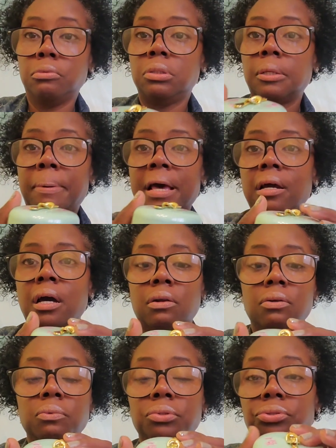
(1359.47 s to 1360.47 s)
with the pack. I
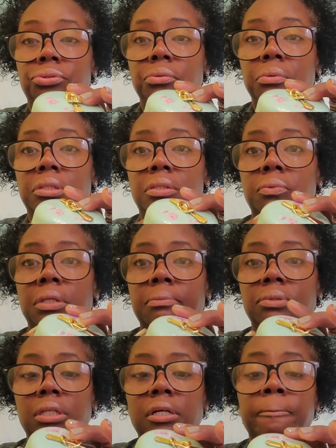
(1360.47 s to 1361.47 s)
don't know what to do with this when
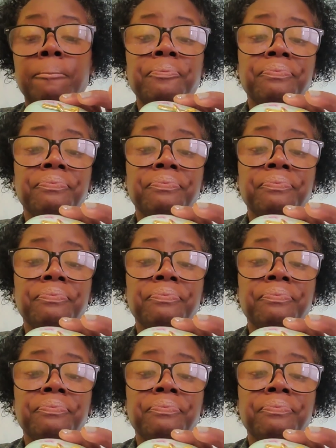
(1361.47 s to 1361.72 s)
I'm done.